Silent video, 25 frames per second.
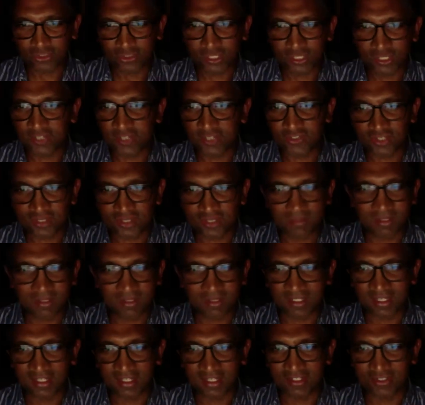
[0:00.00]
change the
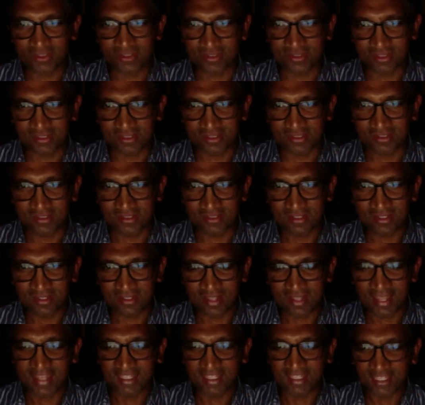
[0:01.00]
medications.
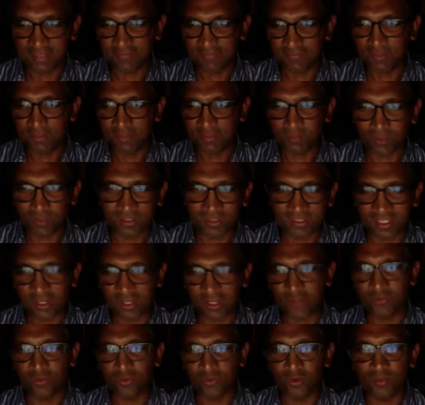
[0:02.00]
I give them what they
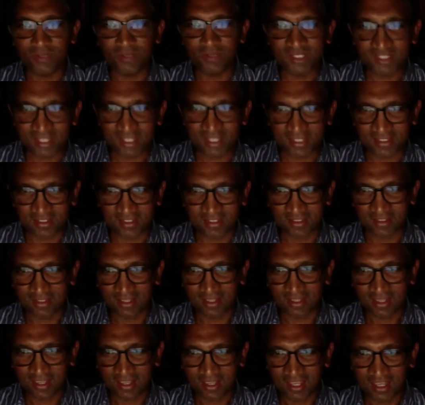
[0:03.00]
are normally taking.
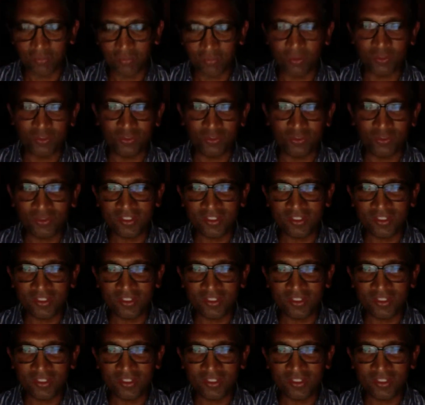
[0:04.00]
And what do you